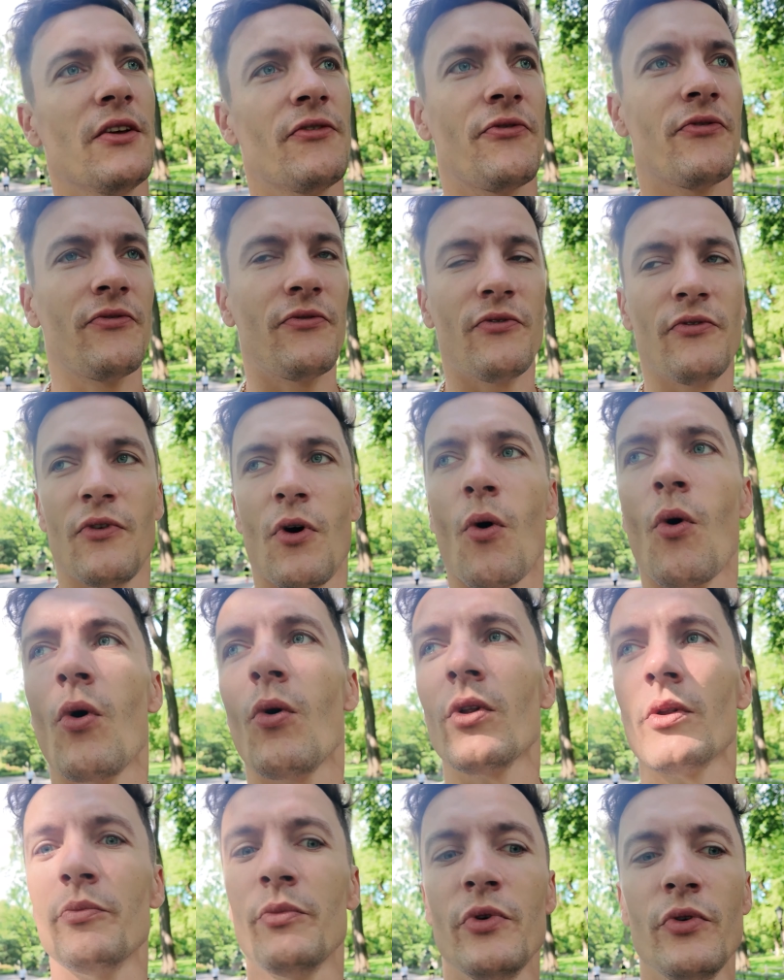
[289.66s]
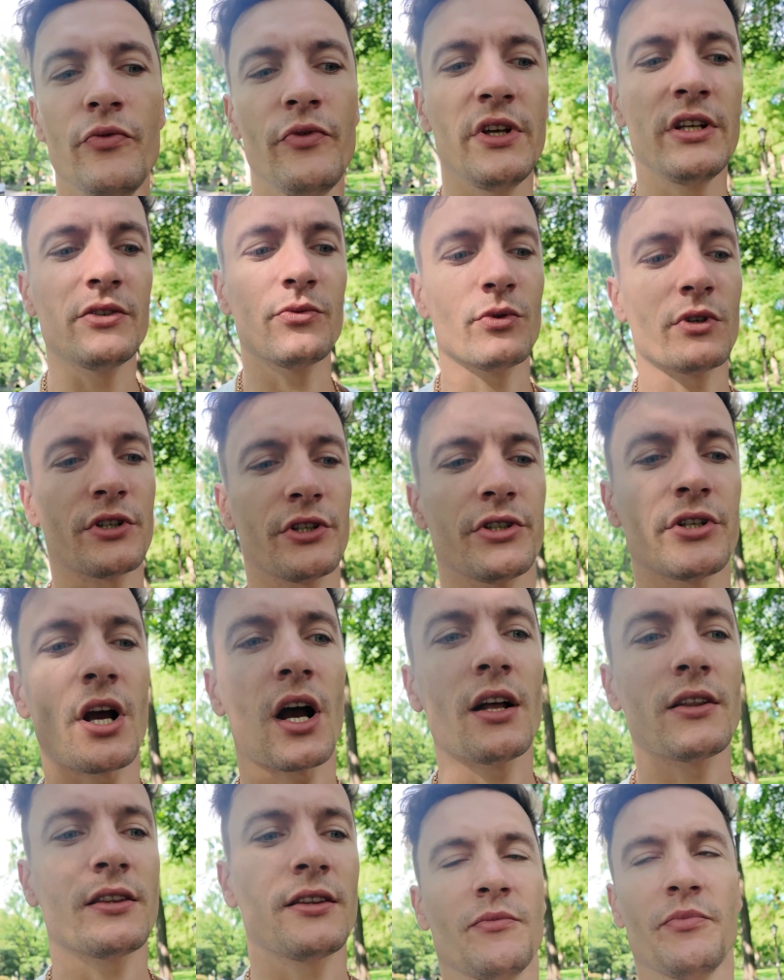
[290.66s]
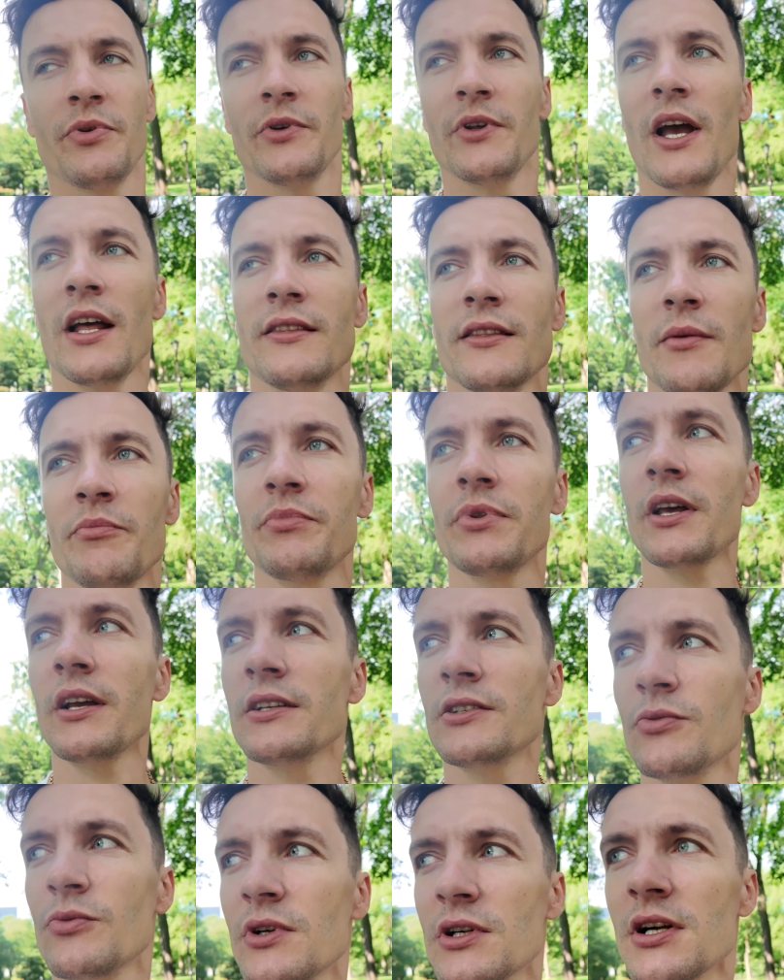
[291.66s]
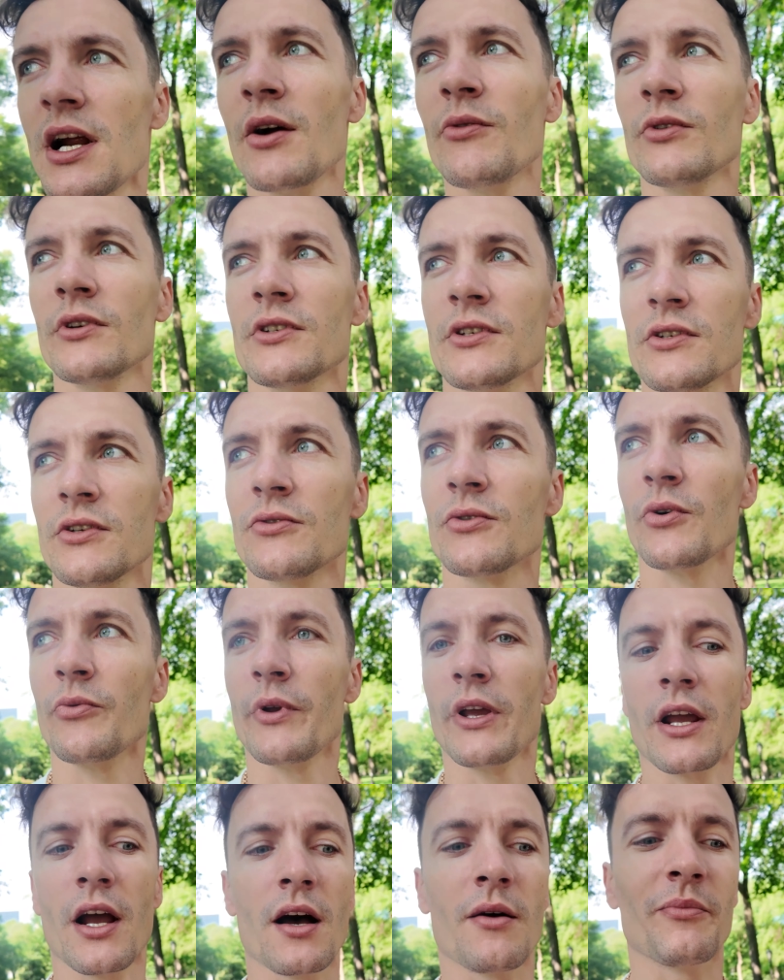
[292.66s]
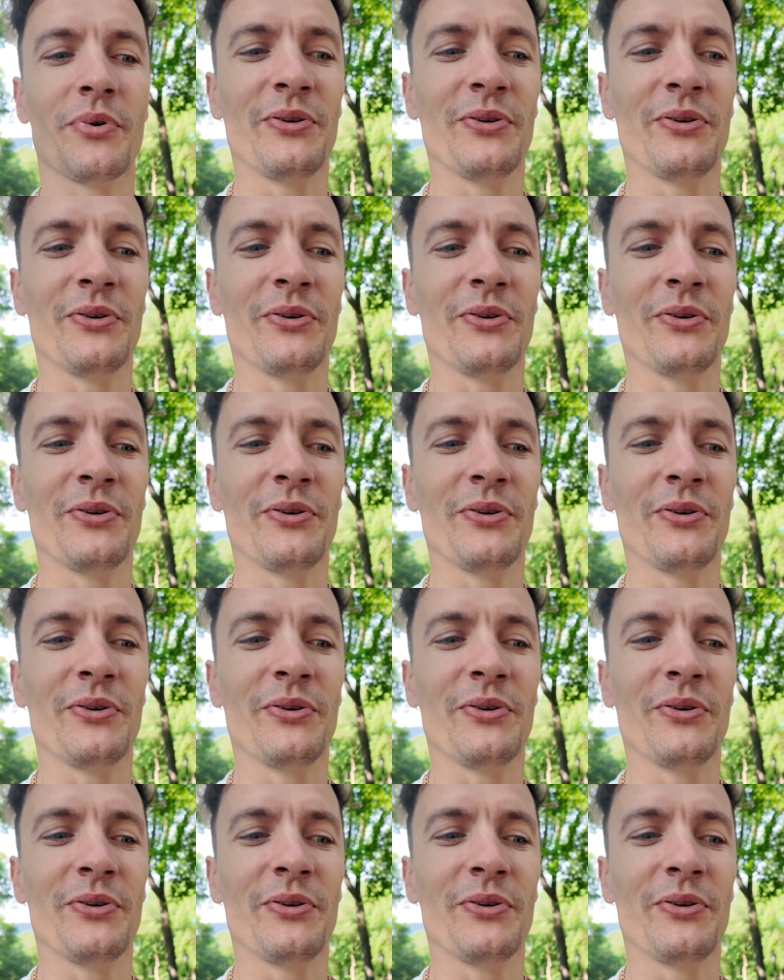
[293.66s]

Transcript: if all movies were shot at the place where I was growing up,